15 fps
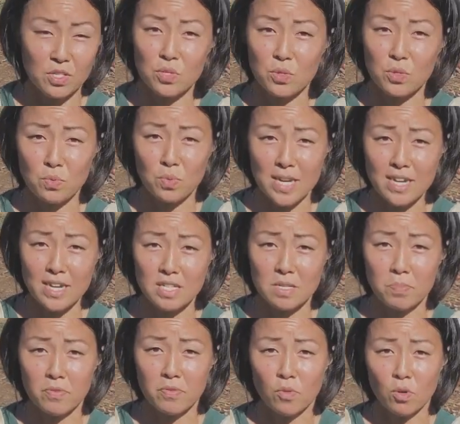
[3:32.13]
2 weeks
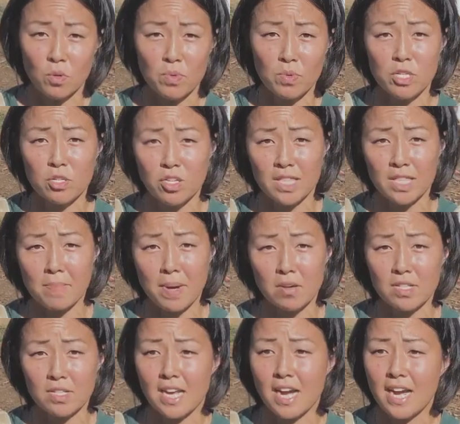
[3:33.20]
before we took them
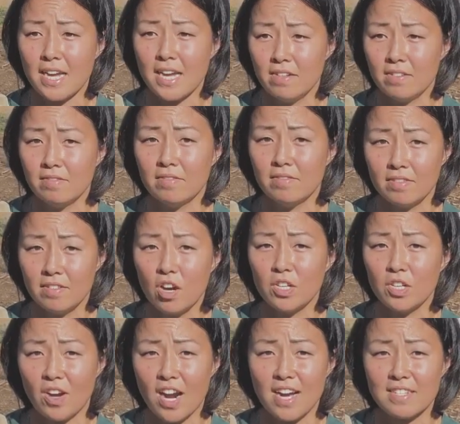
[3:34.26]
outside on
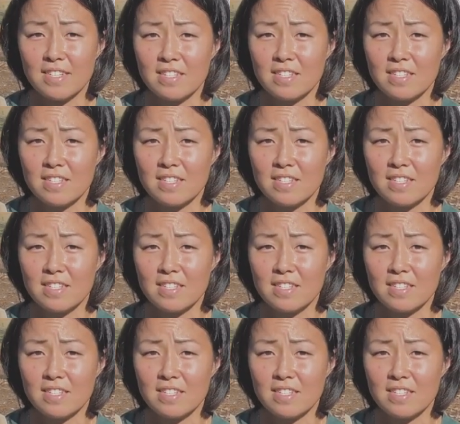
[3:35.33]
grass.